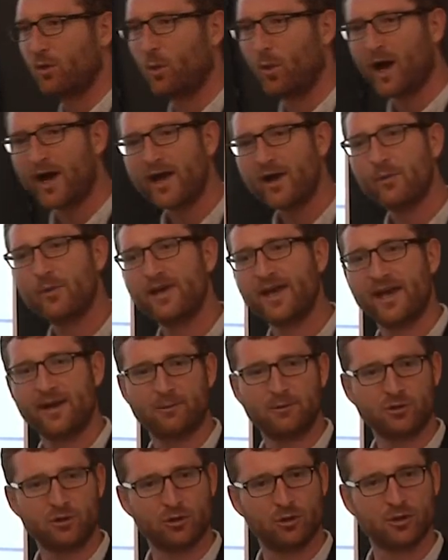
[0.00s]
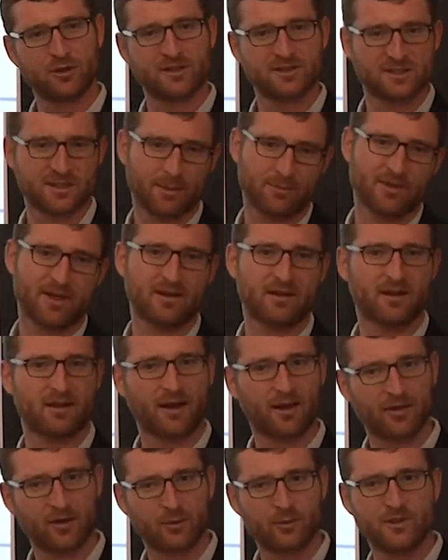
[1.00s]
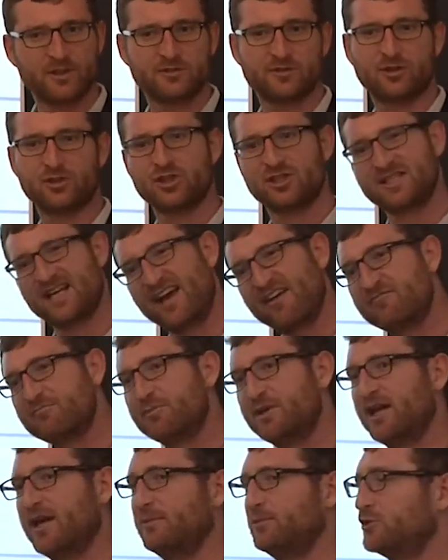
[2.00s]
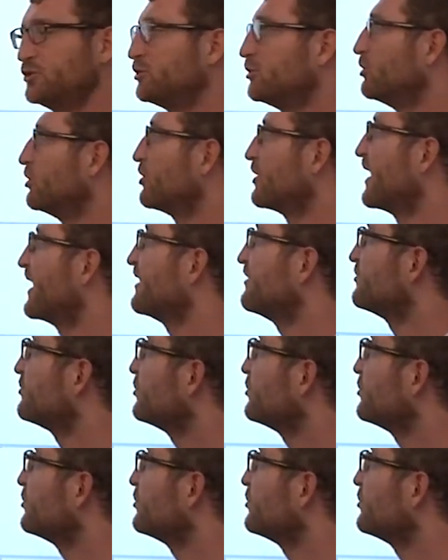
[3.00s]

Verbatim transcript: why are we able to look at something that other researchers haven't been able to look at?